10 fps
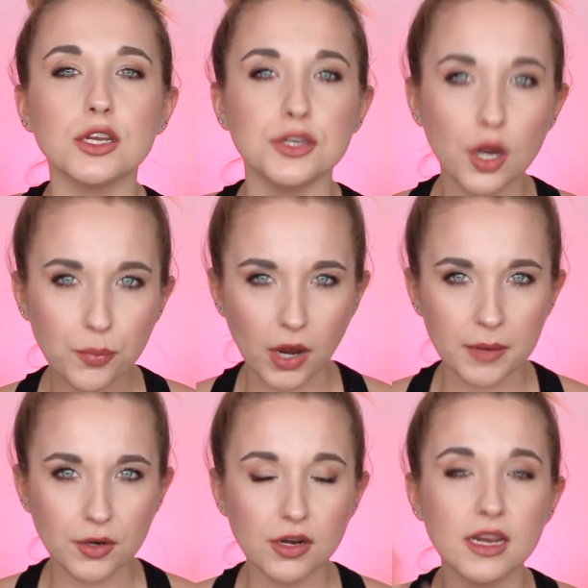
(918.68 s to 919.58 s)
no
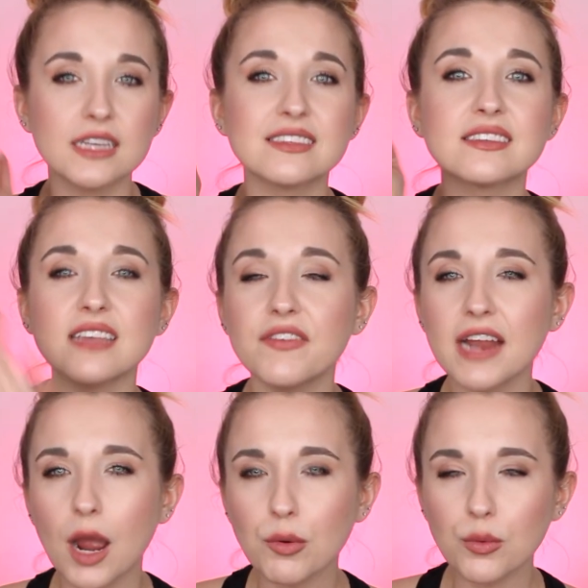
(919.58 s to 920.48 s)
primer,
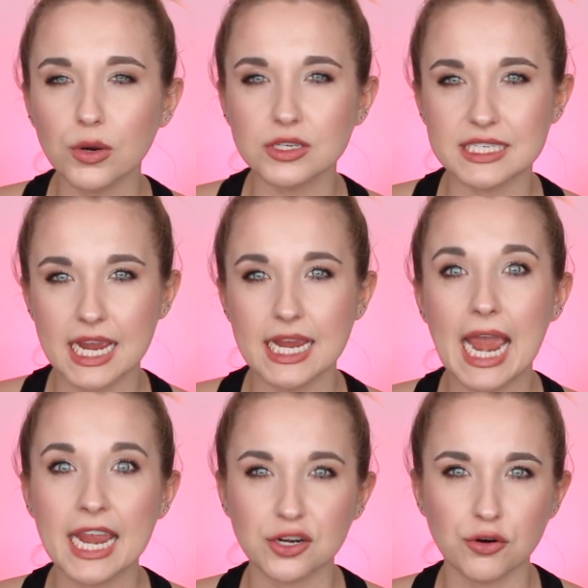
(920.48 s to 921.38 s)
7-hour workday,
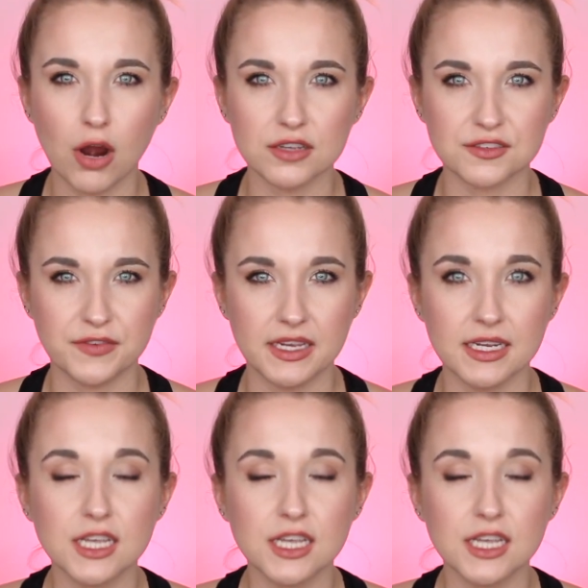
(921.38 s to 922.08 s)
and CrossFit.